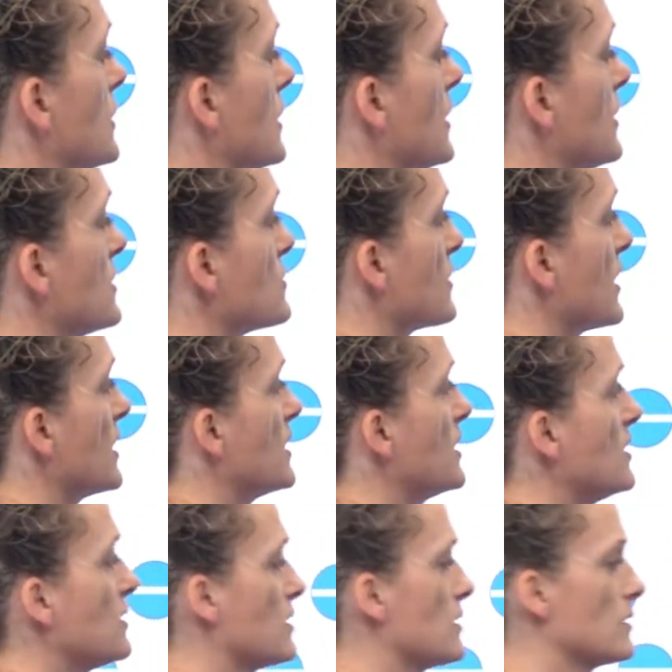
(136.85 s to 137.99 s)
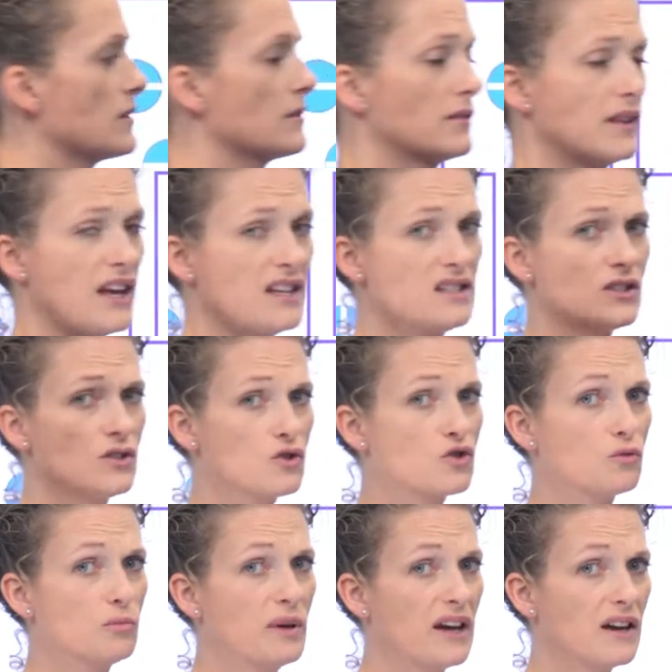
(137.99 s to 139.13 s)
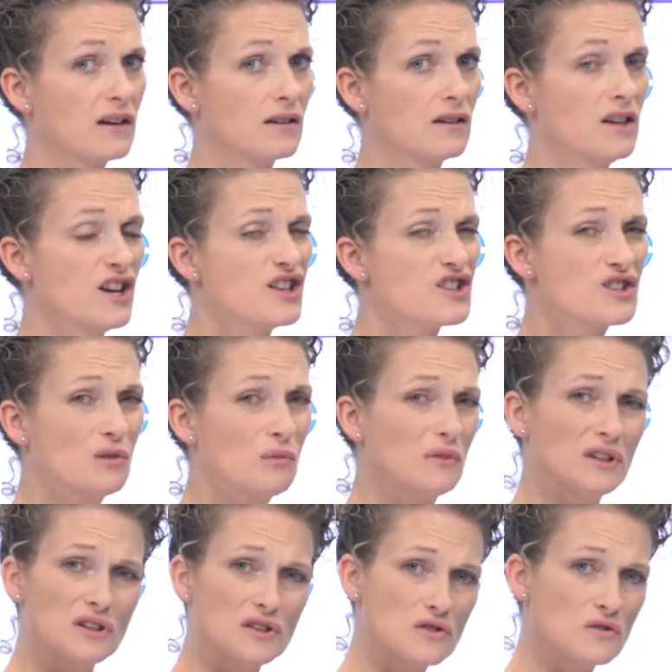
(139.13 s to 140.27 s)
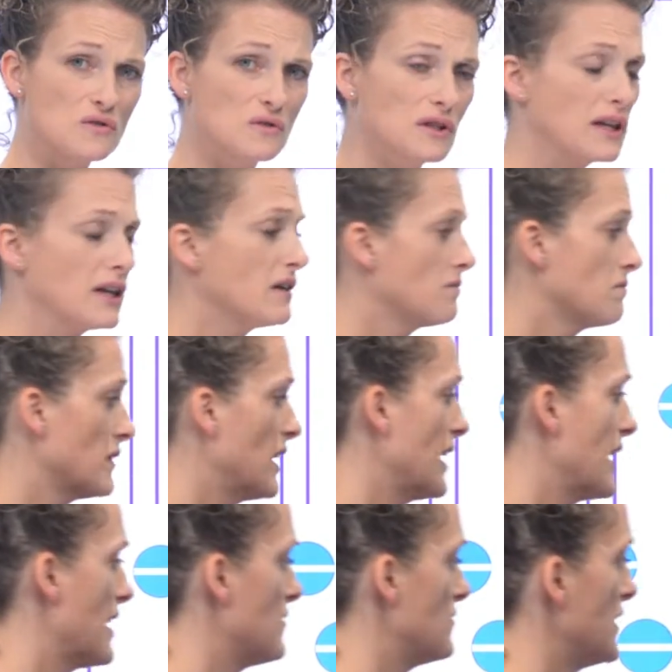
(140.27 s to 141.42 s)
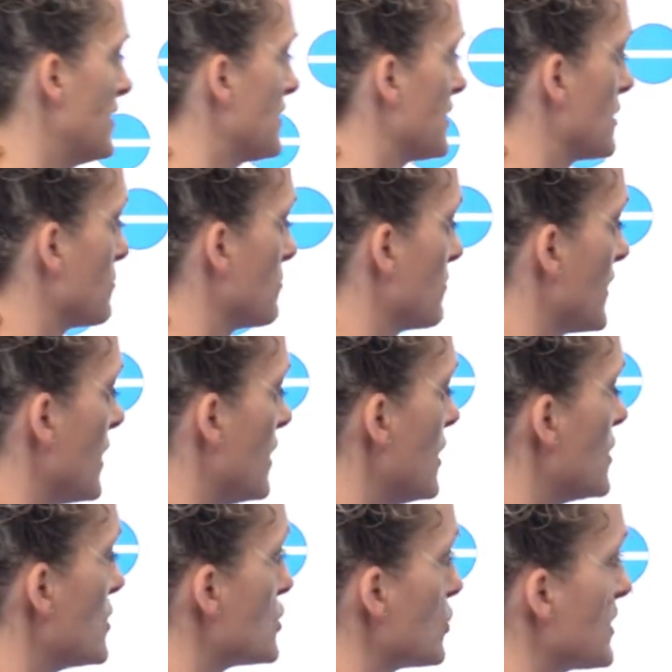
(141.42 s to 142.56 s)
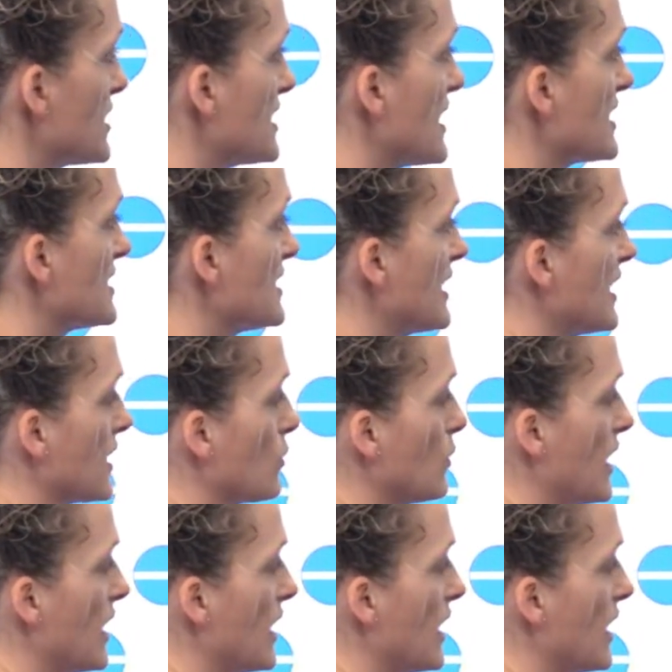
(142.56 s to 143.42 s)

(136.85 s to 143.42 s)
And this right here, that's a neutral pair. So really and truly, I have nothing. So what is that saying?